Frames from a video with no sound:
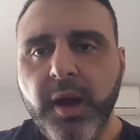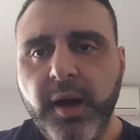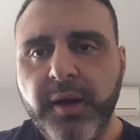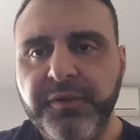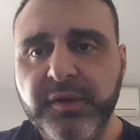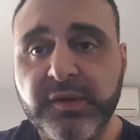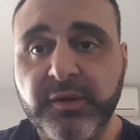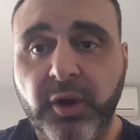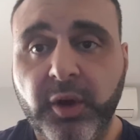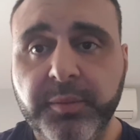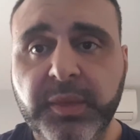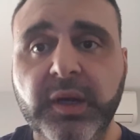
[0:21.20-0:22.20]
This
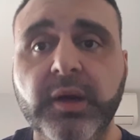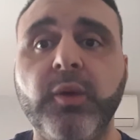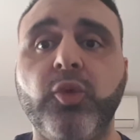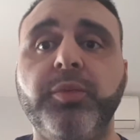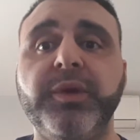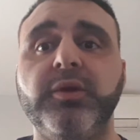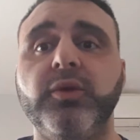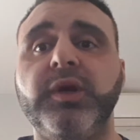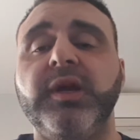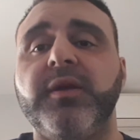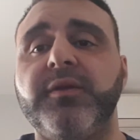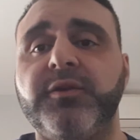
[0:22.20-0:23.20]
time in we'll be
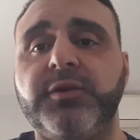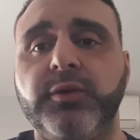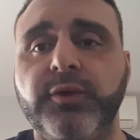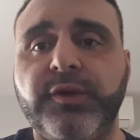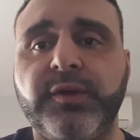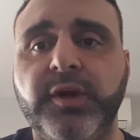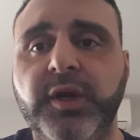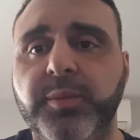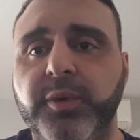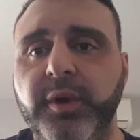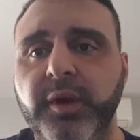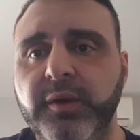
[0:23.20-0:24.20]
looking at the two
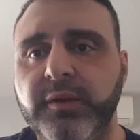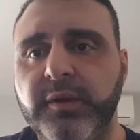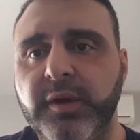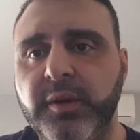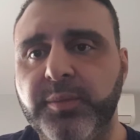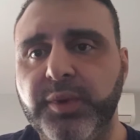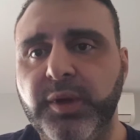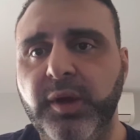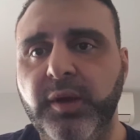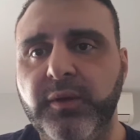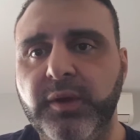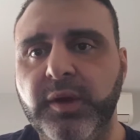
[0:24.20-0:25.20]
Sebrings,
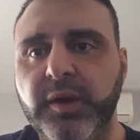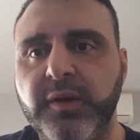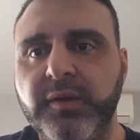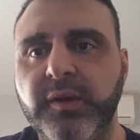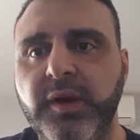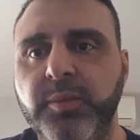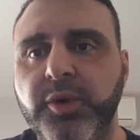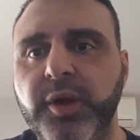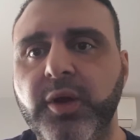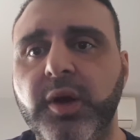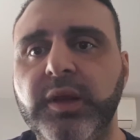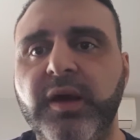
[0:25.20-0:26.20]
being the
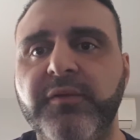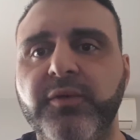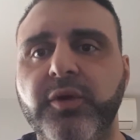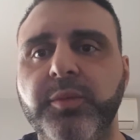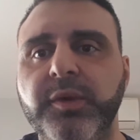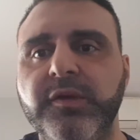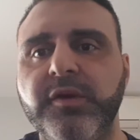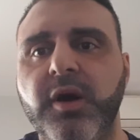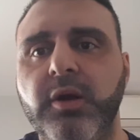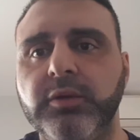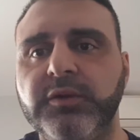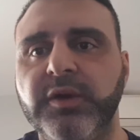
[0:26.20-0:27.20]
Sebring I Love Rubies
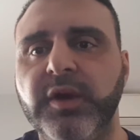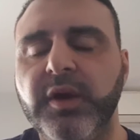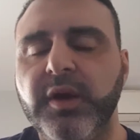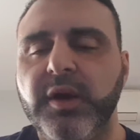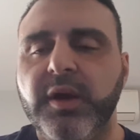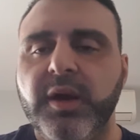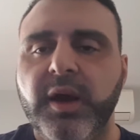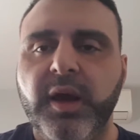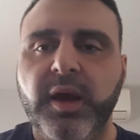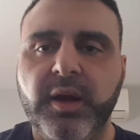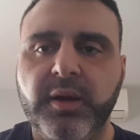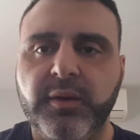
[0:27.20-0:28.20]
Colt
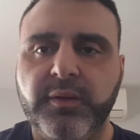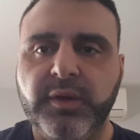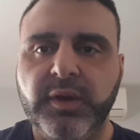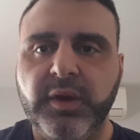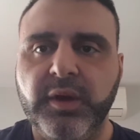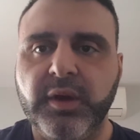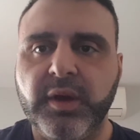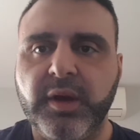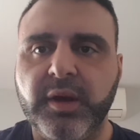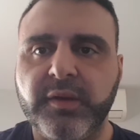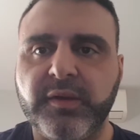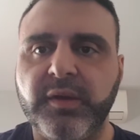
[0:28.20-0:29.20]
and the
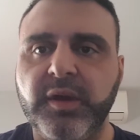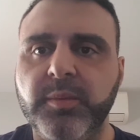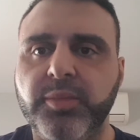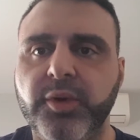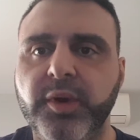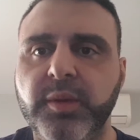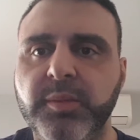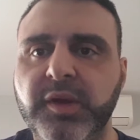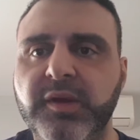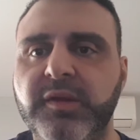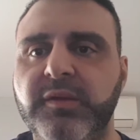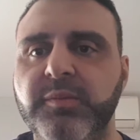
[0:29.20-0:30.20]

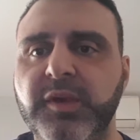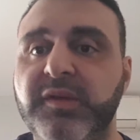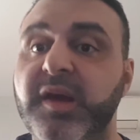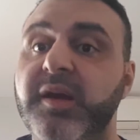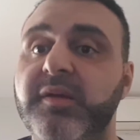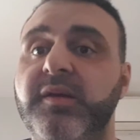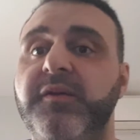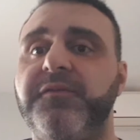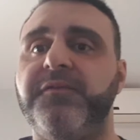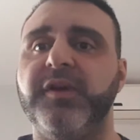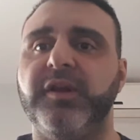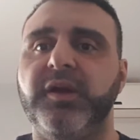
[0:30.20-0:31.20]
Sebring Miss Exy
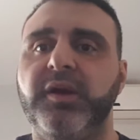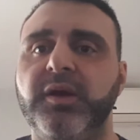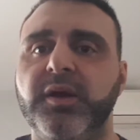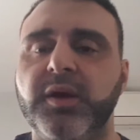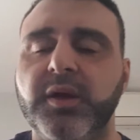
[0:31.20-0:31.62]
filly,